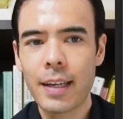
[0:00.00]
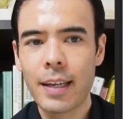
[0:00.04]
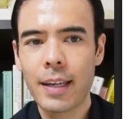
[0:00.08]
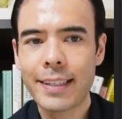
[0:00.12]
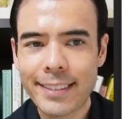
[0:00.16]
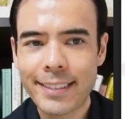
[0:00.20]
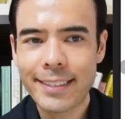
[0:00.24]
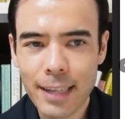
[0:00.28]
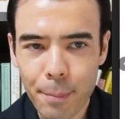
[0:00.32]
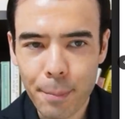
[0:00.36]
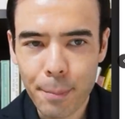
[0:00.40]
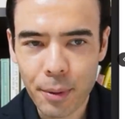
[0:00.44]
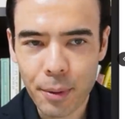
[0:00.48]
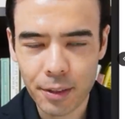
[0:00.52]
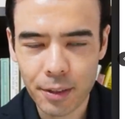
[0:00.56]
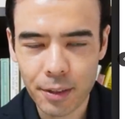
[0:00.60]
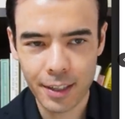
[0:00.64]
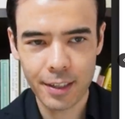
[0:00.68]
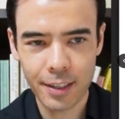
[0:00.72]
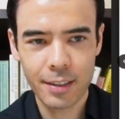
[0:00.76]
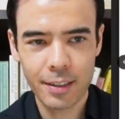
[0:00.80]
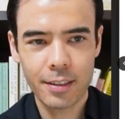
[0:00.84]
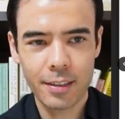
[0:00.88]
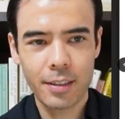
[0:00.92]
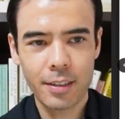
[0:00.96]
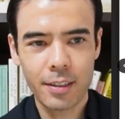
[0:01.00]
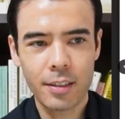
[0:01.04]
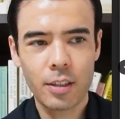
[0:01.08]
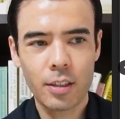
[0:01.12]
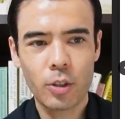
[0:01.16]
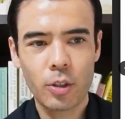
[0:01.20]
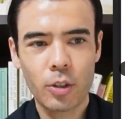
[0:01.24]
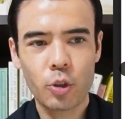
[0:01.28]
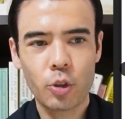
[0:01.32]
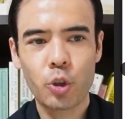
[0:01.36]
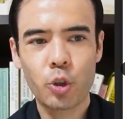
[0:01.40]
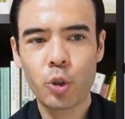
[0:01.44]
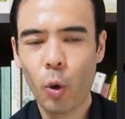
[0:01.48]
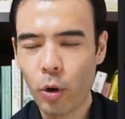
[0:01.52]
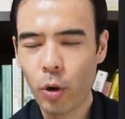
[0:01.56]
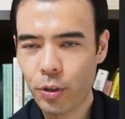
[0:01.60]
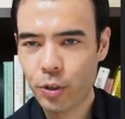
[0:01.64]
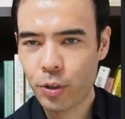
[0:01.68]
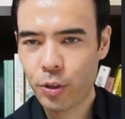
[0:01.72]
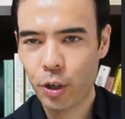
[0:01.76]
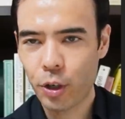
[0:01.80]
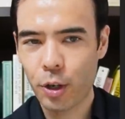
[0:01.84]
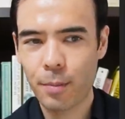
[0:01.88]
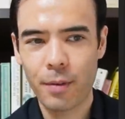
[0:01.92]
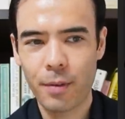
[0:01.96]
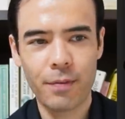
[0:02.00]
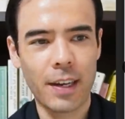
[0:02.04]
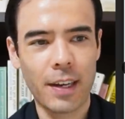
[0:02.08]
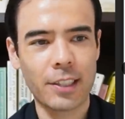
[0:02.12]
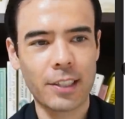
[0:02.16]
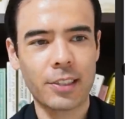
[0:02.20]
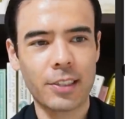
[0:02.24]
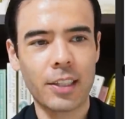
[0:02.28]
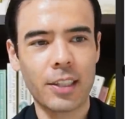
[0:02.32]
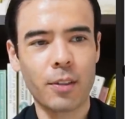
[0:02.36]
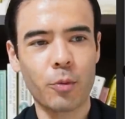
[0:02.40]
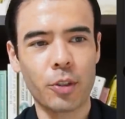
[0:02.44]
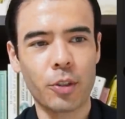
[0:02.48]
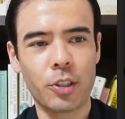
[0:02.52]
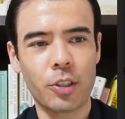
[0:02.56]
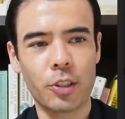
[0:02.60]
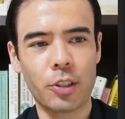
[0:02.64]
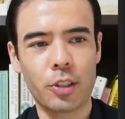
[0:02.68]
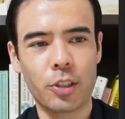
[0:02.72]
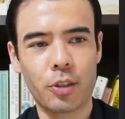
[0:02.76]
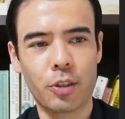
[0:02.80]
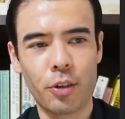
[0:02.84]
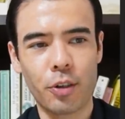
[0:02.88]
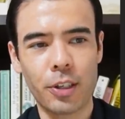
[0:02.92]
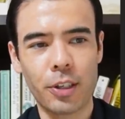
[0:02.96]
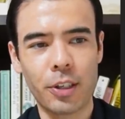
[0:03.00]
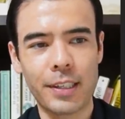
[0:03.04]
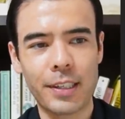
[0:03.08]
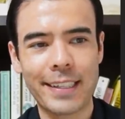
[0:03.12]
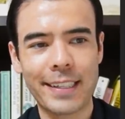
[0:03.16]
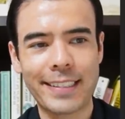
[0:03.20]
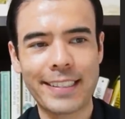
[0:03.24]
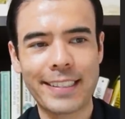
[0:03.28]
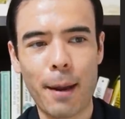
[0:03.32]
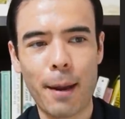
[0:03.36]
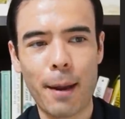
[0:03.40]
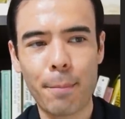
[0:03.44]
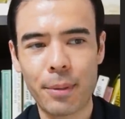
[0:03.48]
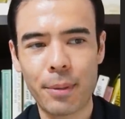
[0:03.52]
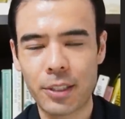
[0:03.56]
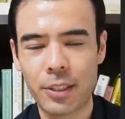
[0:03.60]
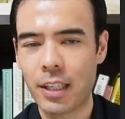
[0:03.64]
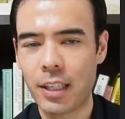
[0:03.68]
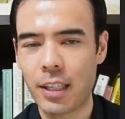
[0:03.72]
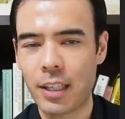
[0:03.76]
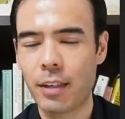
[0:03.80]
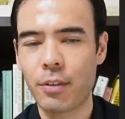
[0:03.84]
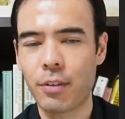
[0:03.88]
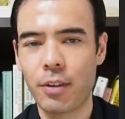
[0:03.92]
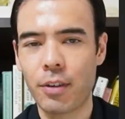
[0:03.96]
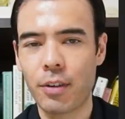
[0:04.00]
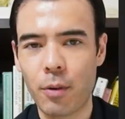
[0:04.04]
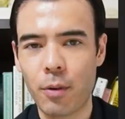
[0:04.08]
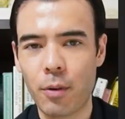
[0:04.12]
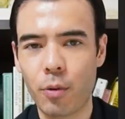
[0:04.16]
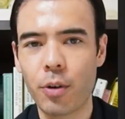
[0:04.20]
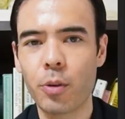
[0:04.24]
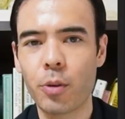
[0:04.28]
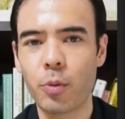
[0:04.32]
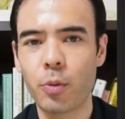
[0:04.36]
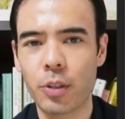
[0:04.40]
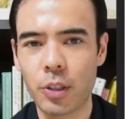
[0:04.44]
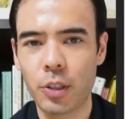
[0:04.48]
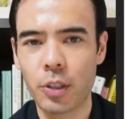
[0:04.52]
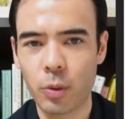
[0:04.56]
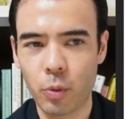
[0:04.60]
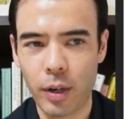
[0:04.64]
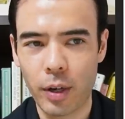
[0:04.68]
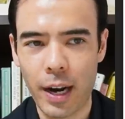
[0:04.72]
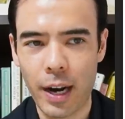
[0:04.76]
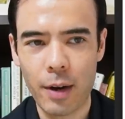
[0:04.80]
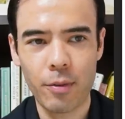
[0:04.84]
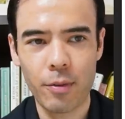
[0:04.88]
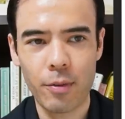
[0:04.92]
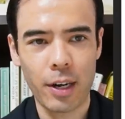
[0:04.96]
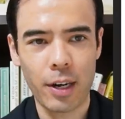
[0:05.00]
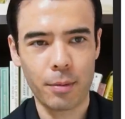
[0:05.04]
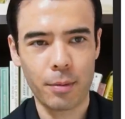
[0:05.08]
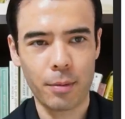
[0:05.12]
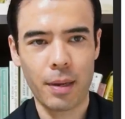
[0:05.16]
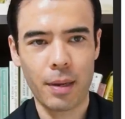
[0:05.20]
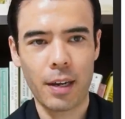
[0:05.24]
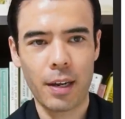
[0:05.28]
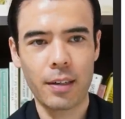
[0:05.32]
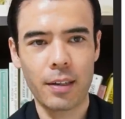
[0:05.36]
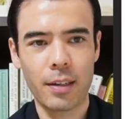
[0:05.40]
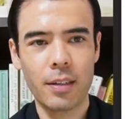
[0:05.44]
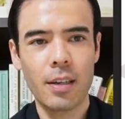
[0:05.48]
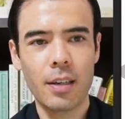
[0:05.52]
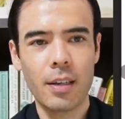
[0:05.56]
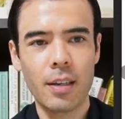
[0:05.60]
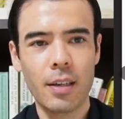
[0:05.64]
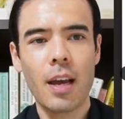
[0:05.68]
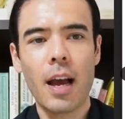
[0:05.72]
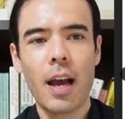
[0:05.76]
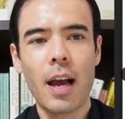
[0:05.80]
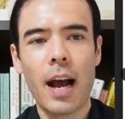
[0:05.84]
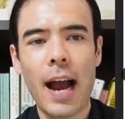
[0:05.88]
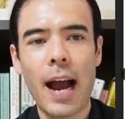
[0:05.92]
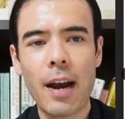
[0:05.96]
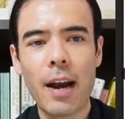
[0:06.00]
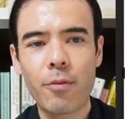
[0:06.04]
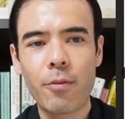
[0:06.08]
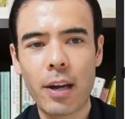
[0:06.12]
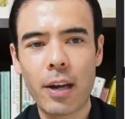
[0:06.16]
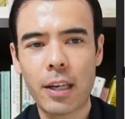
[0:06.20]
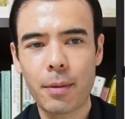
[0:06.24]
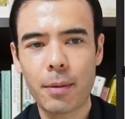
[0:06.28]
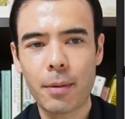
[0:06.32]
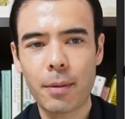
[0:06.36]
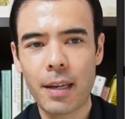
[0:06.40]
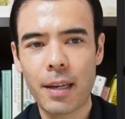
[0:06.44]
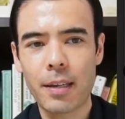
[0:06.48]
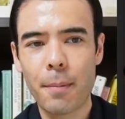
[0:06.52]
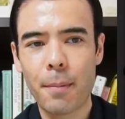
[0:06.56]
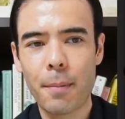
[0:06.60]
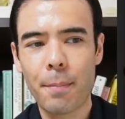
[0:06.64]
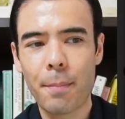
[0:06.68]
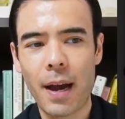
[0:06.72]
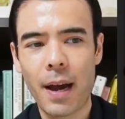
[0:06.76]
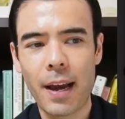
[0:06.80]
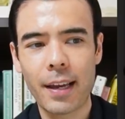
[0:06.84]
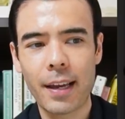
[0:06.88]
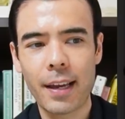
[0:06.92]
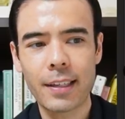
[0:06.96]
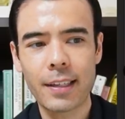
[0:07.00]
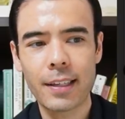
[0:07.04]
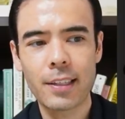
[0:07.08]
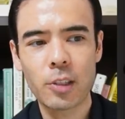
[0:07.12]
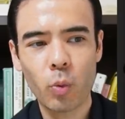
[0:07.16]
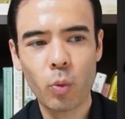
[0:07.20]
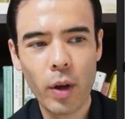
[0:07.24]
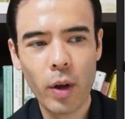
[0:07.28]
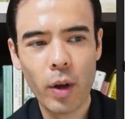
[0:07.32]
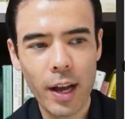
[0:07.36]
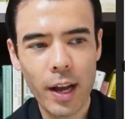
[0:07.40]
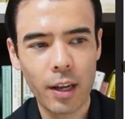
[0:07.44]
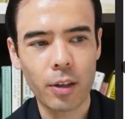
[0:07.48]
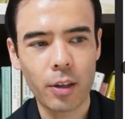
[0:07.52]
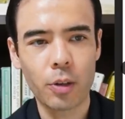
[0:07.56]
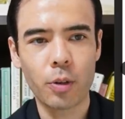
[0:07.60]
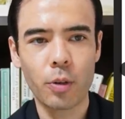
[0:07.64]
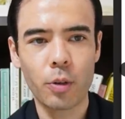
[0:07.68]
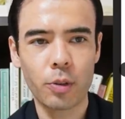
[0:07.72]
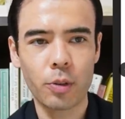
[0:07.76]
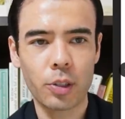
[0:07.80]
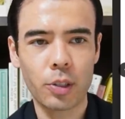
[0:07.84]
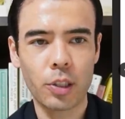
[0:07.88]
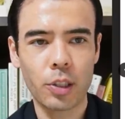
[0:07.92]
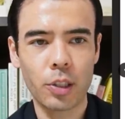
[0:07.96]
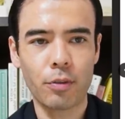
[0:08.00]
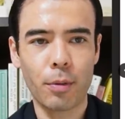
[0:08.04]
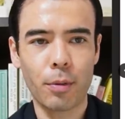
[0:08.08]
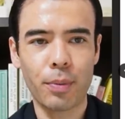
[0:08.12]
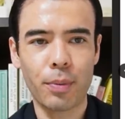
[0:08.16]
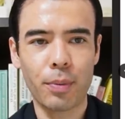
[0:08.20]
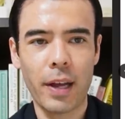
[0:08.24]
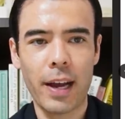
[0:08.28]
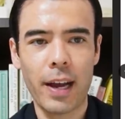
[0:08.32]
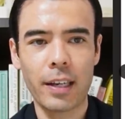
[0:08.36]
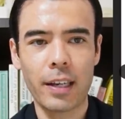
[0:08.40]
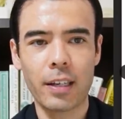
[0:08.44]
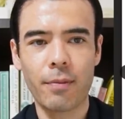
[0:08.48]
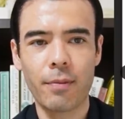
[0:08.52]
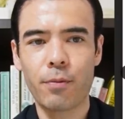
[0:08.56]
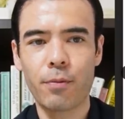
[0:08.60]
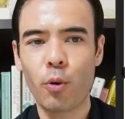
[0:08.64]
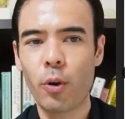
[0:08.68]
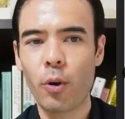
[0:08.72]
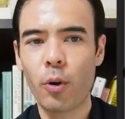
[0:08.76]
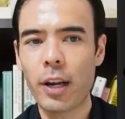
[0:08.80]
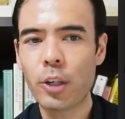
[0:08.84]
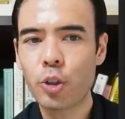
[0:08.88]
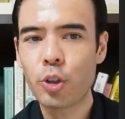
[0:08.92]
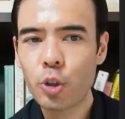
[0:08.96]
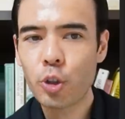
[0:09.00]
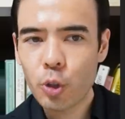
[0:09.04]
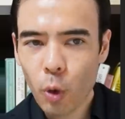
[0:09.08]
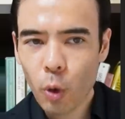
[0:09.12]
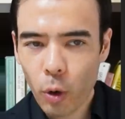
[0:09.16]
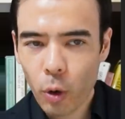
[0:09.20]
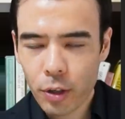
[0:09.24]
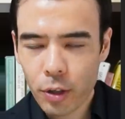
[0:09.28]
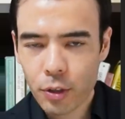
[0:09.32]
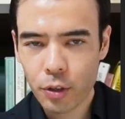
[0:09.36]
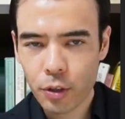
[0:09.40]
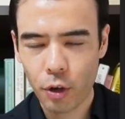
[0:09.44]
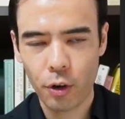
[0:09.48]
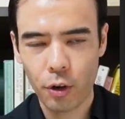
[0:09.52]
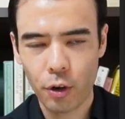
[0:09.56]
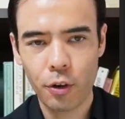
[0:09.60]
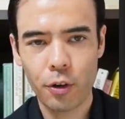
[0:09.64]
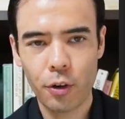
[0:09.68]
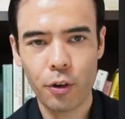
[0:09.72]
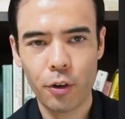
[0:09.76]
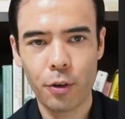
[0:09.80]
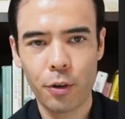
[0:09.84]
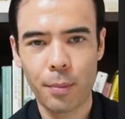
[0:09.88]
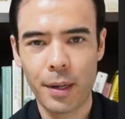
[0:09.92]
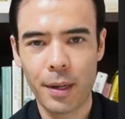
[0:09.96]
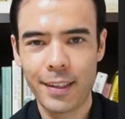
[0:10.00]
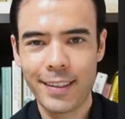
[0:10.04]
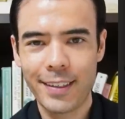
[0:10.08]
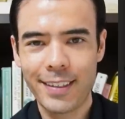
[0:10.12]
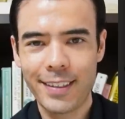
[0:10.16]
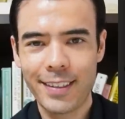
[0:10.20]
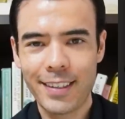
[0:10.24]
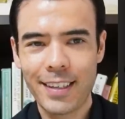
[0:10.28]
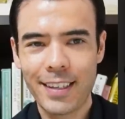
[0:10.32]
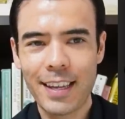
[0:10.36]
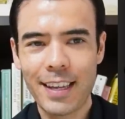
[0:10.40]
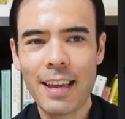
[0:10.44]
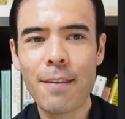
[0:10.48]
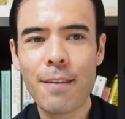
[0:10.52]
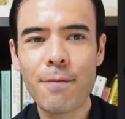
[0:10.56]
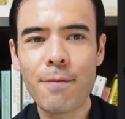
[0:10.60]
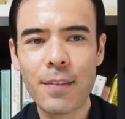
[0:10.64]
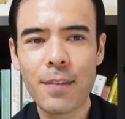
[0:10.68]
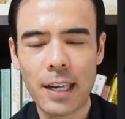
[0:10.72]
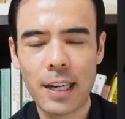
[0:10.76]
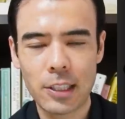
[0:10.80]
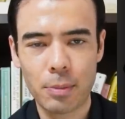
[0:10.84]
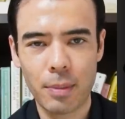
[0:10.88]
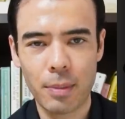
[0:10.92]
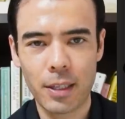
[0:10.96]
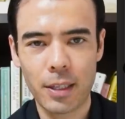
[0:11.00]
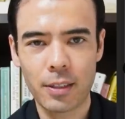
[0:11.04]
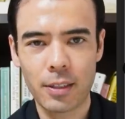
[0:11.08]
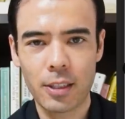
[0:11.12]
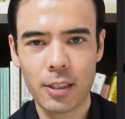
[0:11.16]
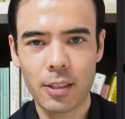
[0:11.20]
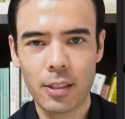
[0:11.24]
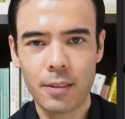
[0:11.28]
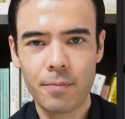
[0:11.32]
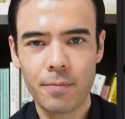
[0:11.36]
Separately, short-term investing, which is 30 to 10% of your net worth, which is what I recommended buying as well gold, silver, platinum for a short-term investment.